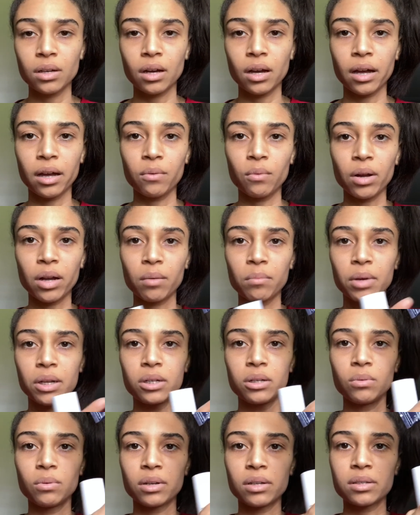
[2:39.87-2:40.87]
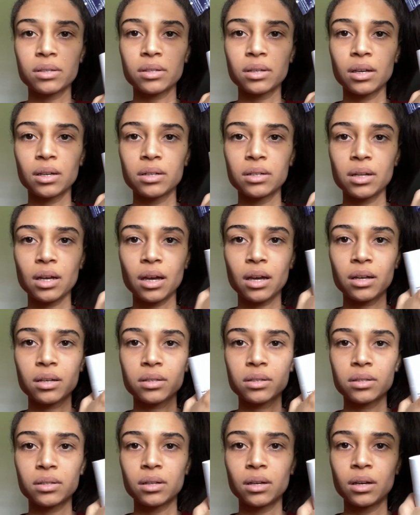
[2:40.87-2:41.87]
I recommend doing a skin
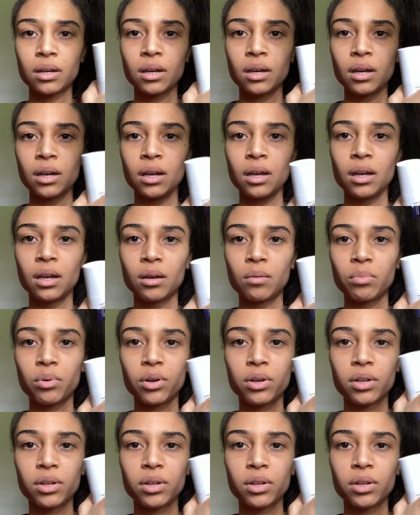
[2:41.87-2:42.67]
test and